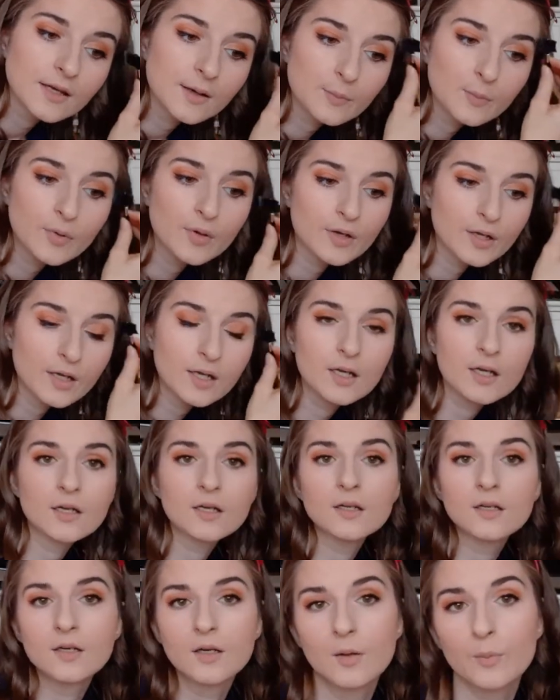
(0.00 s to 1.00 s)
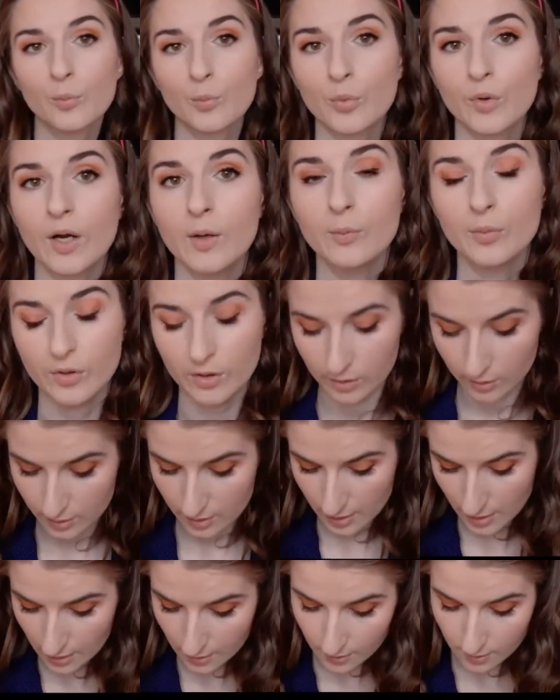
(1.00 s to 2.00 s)
that putting brow
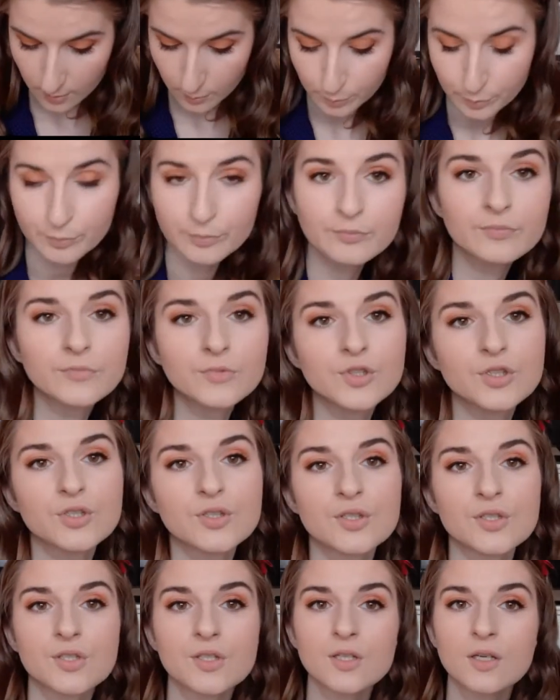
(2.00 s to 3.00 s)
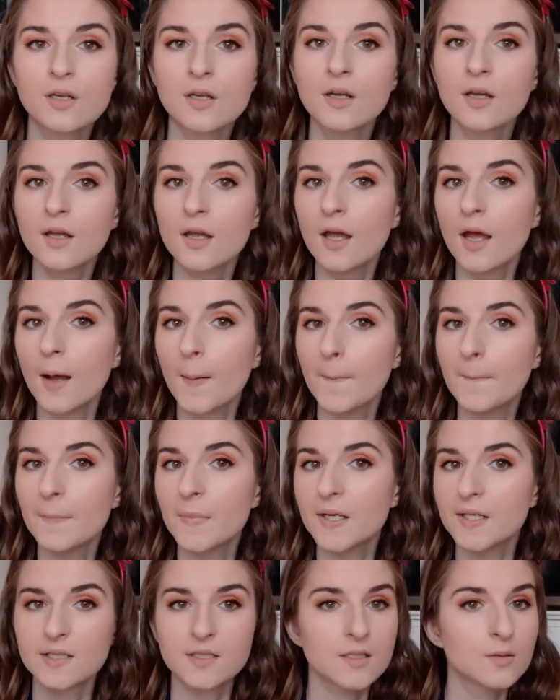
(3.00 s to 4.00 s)
product in them just
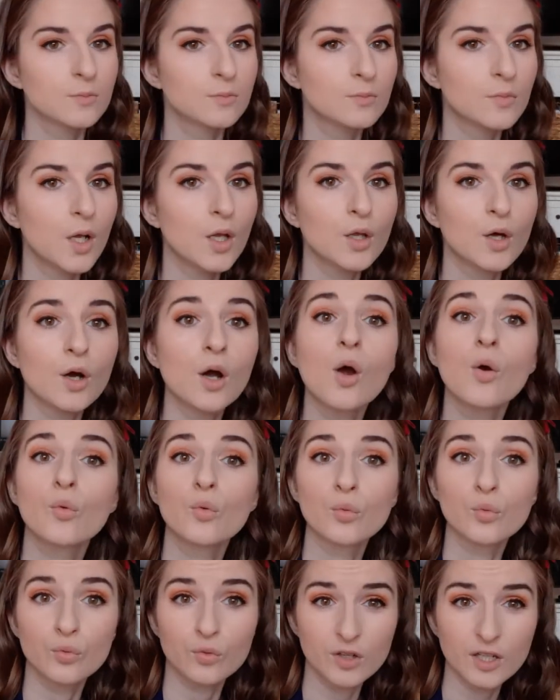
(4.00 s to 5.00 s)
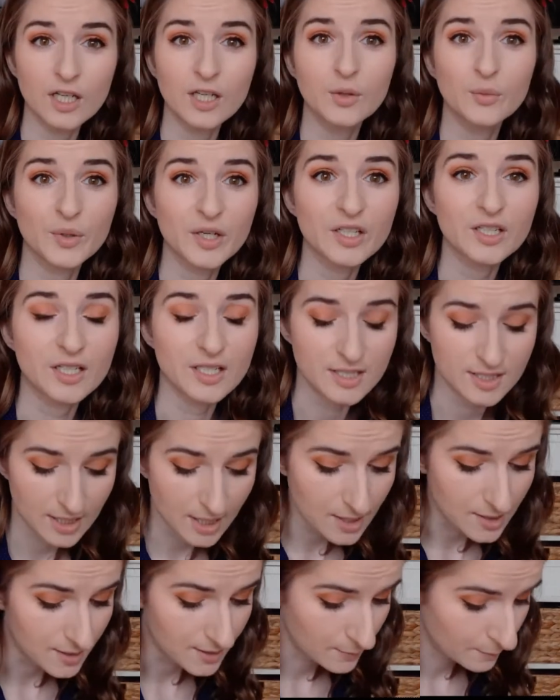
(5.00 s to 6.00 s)
makes them look really weirdly
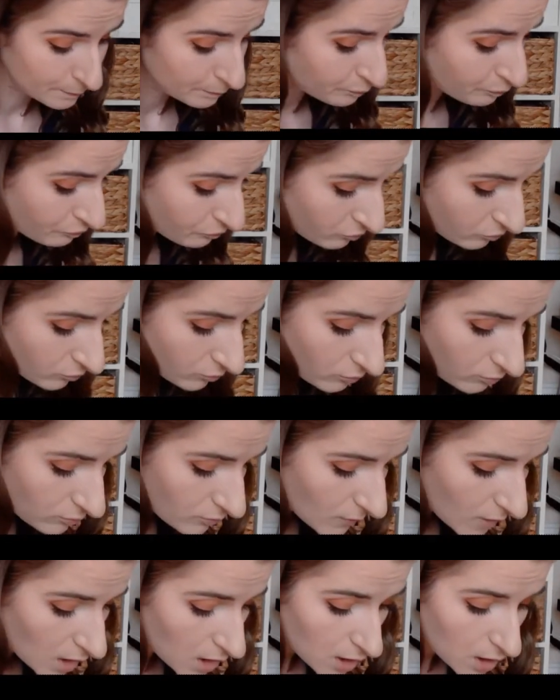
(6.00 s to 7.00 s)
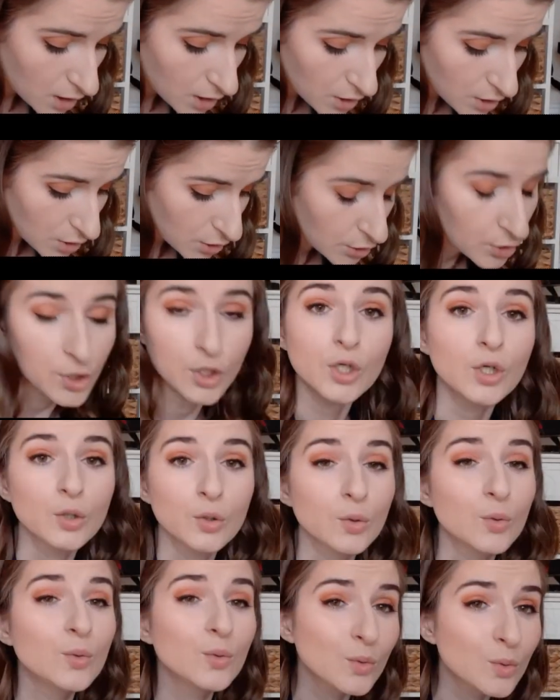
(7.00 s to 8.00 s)
intense.
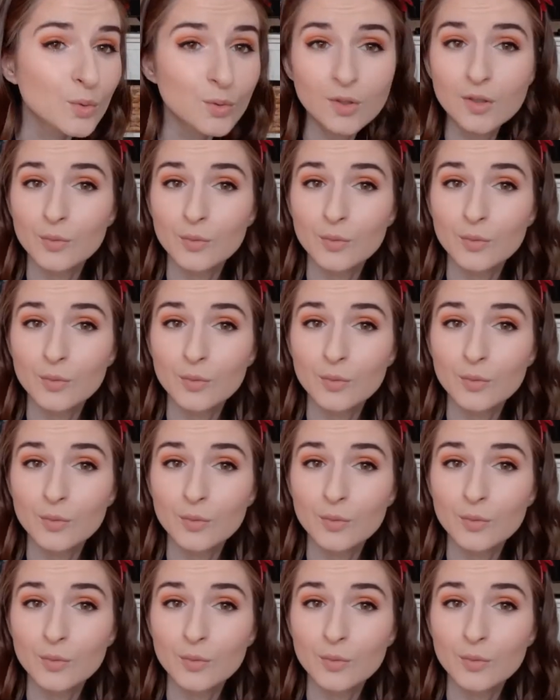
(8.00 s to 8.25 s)
So